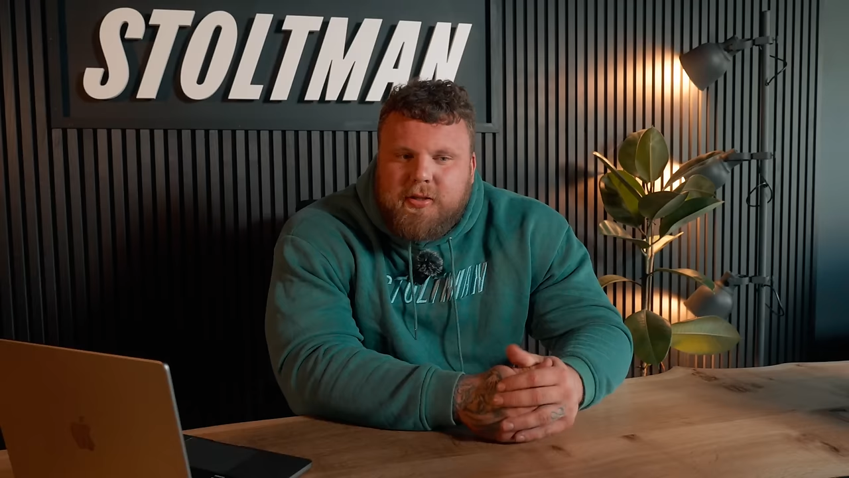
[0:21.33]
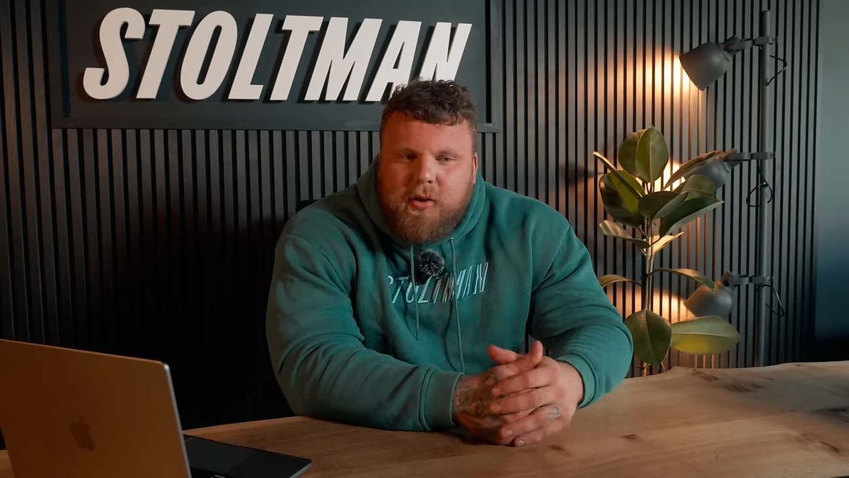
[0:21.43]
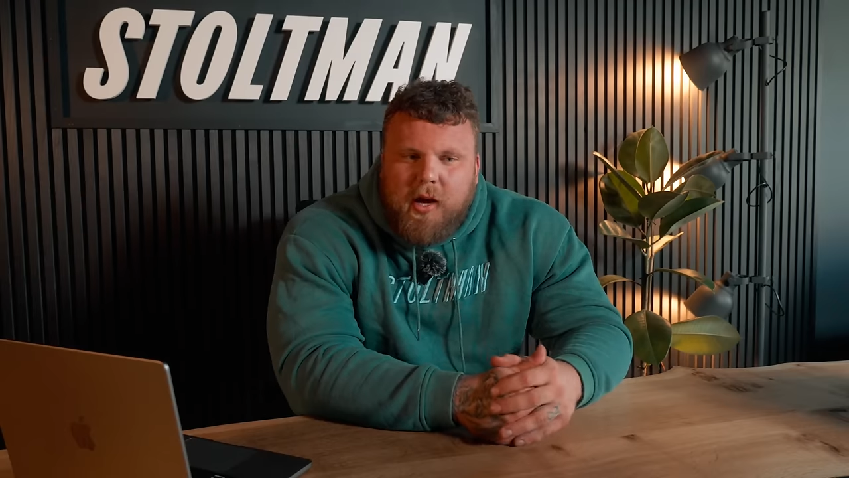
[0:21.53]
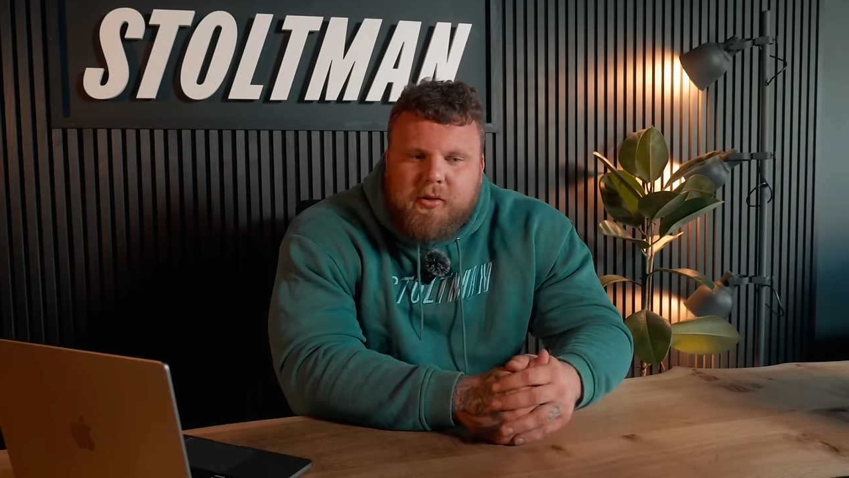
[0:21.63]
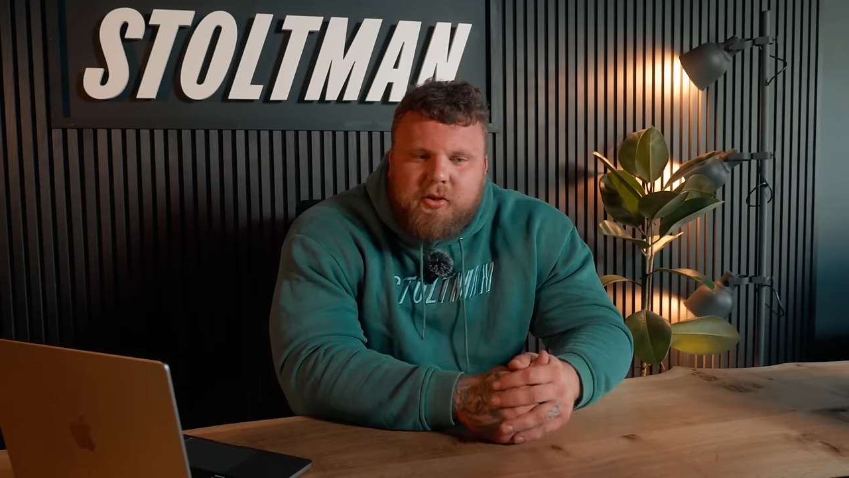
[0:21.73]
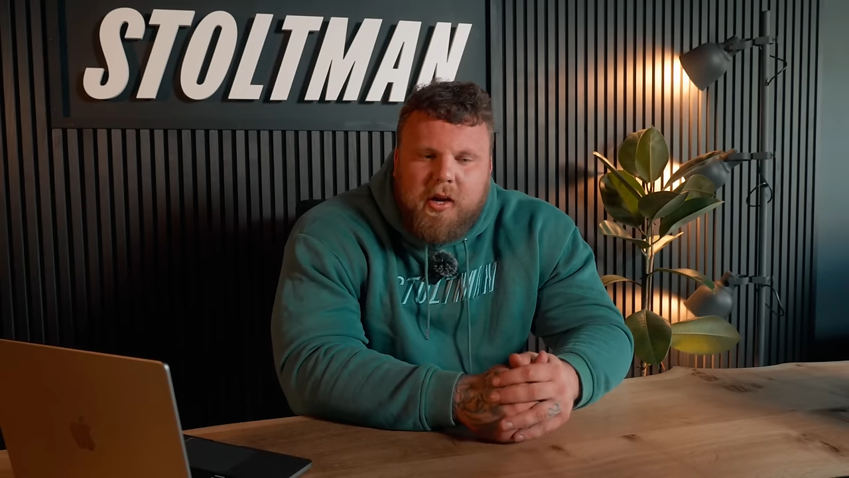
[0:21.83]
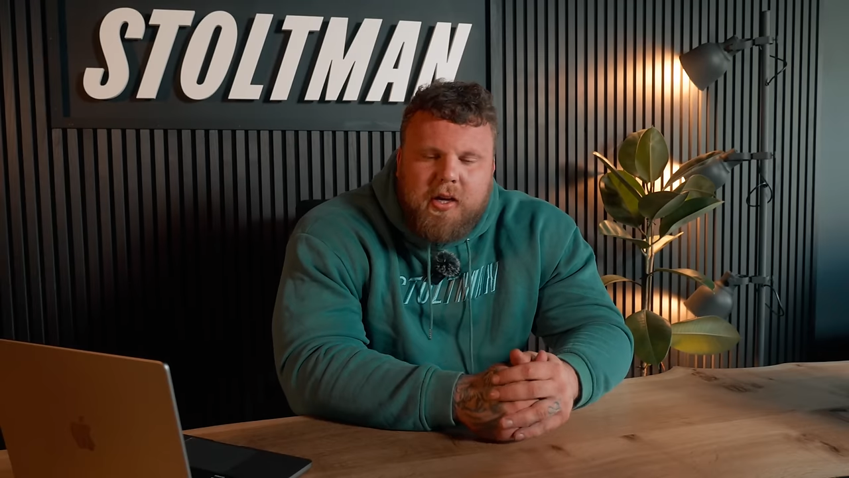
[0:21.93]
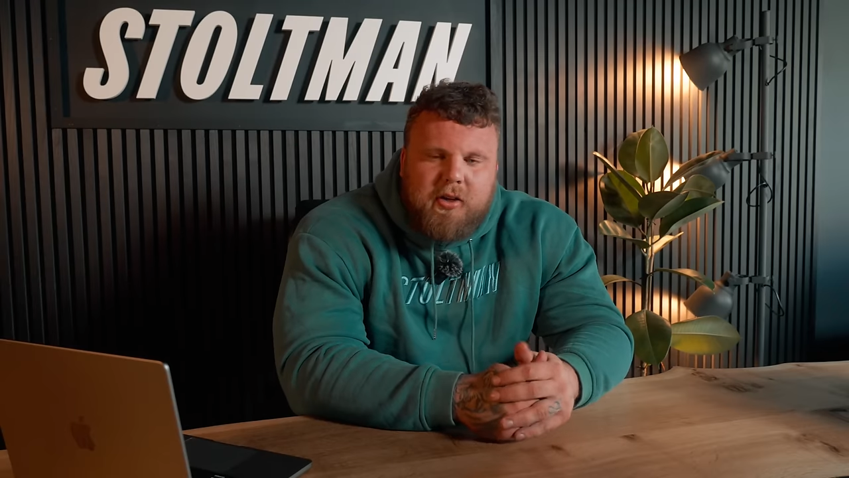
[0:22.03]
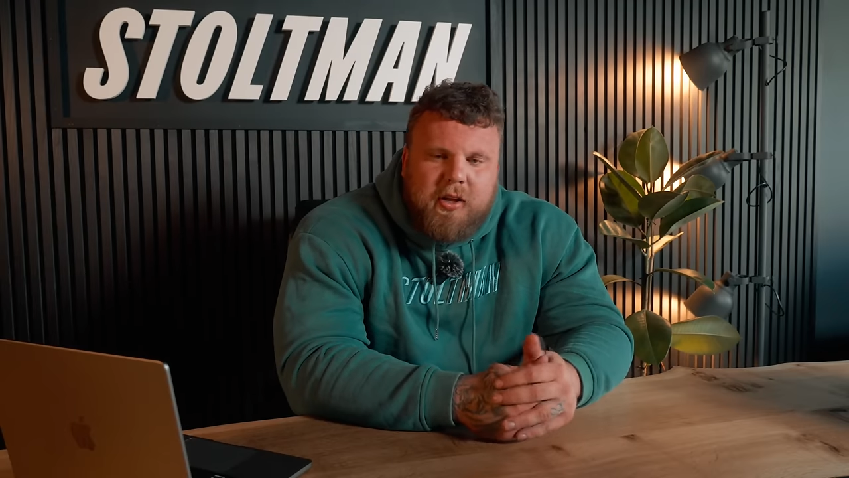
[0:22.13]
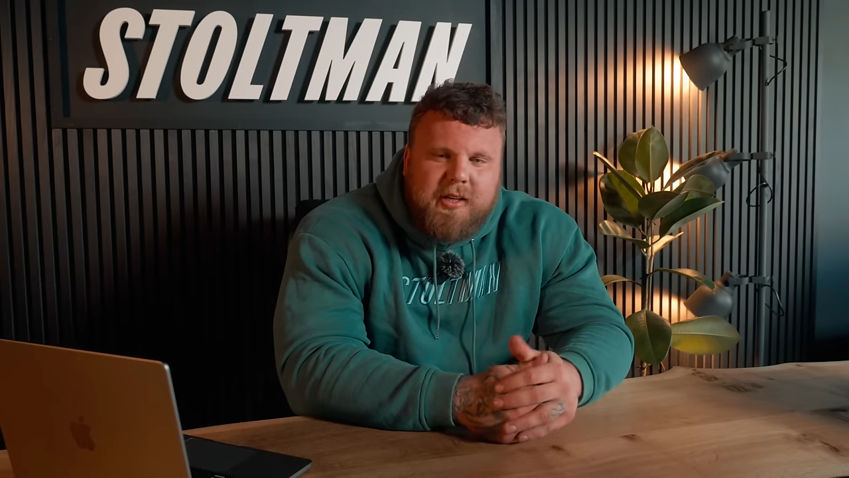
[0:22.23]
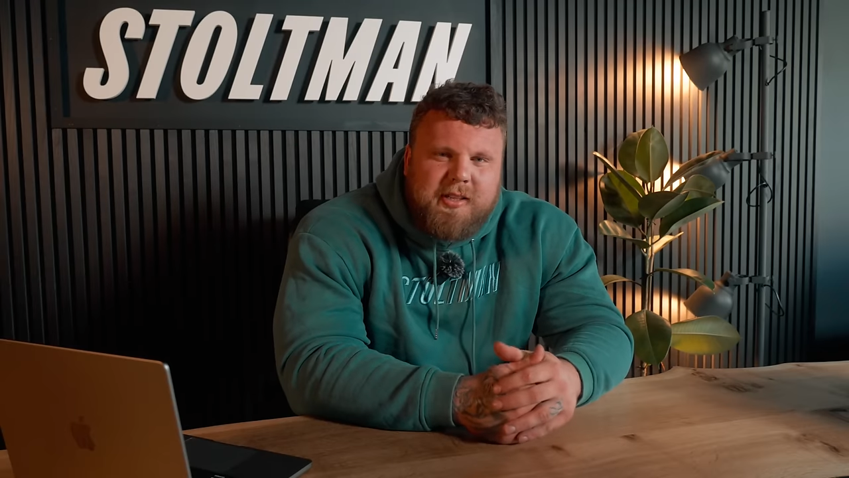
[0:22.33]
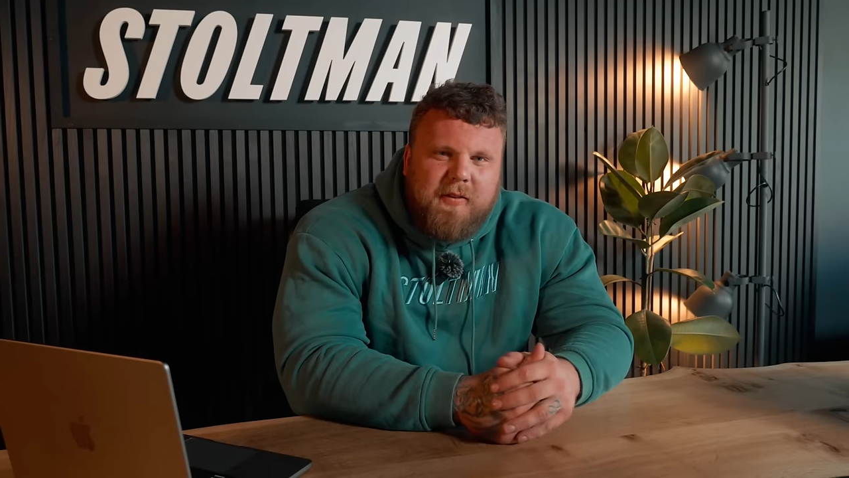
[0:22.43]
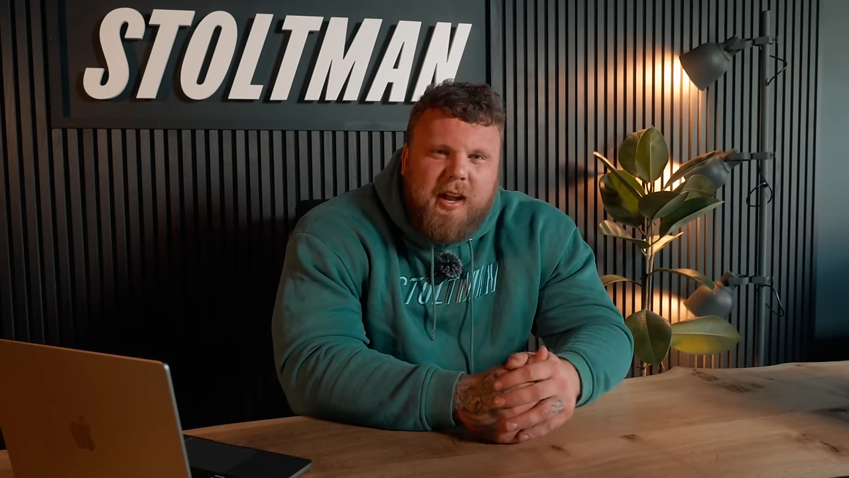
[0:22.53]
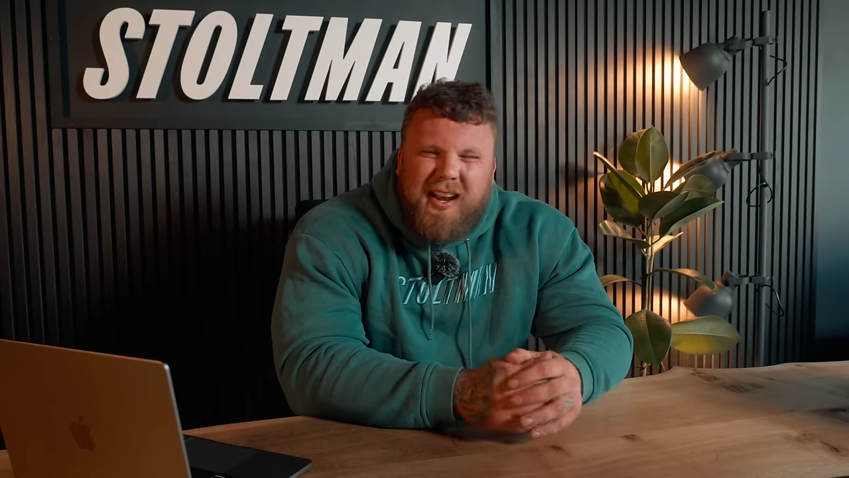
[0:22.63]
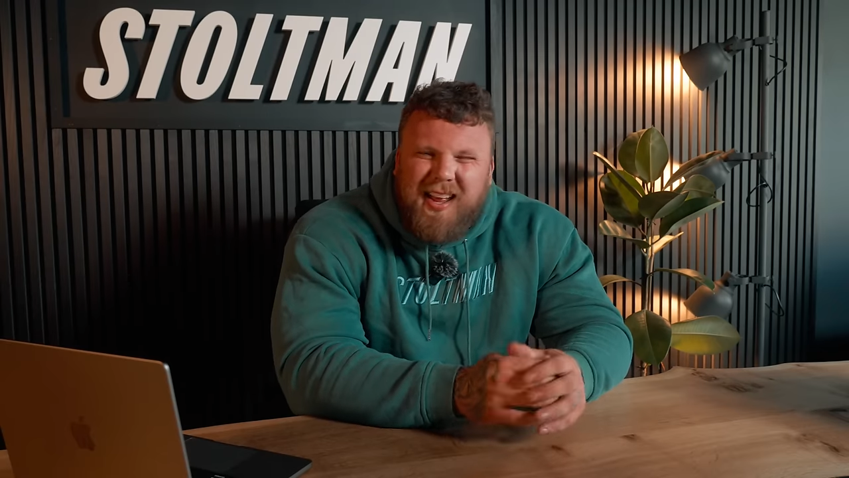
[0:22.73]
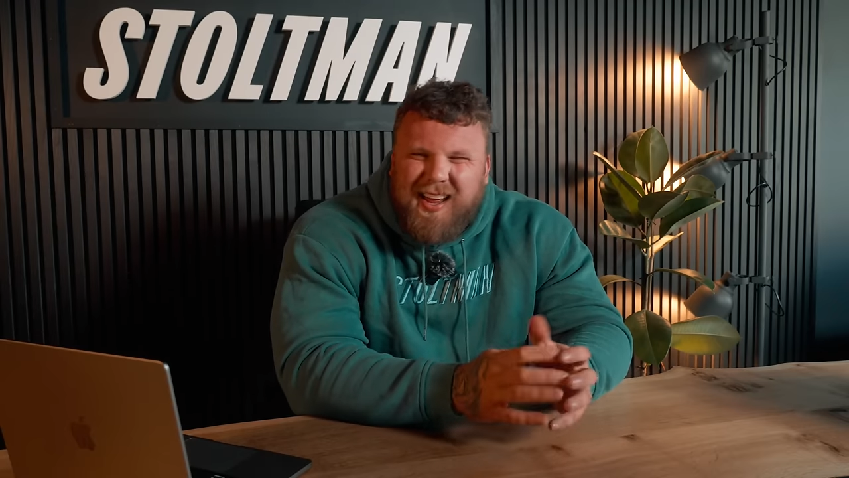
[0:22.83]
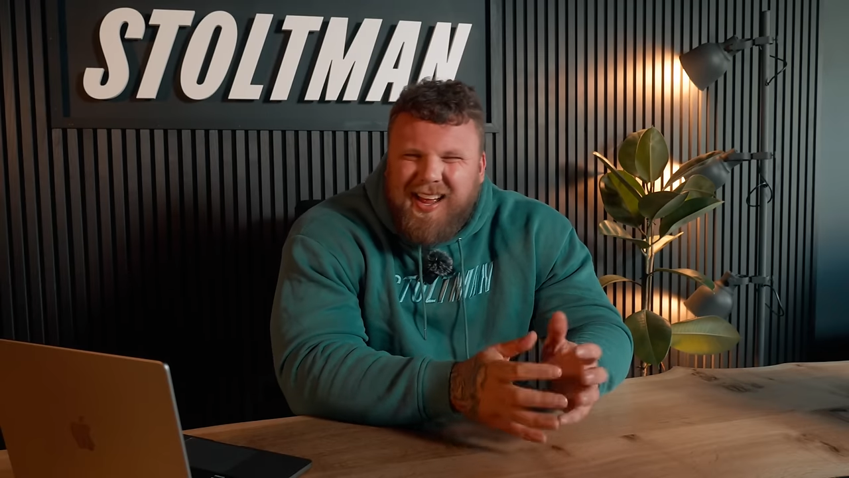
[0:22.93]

so I was going into this event